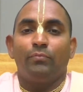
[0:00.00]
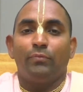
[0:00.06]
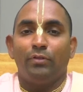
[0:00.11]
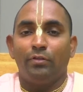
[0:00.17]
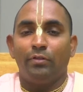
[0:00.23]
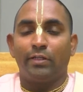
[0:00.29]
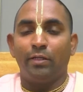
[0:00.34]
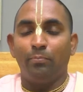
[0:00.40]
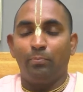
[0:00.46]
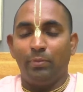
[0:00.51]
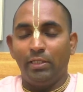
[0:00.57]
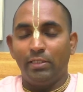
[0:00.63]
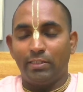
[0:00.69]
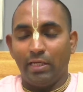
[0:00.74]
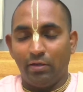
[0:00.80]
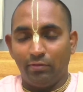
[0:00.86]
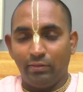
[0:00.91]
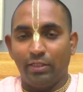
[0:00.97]
you can please
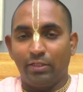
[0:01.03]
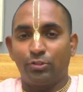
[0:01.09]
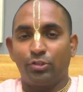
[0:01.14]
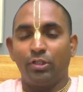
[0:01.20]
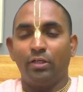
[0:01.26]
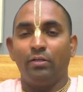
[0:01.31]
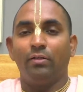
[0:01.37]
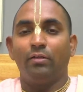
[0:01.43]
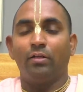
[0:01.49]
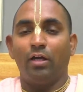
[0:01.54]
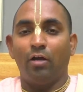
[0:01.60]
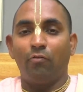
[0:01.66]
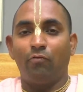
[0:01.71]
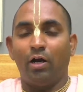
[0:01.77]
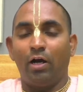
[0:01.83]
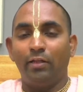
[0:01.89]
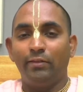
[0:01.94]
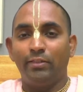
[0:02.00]
have darshan of
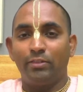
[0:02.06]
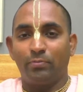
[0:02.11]
all these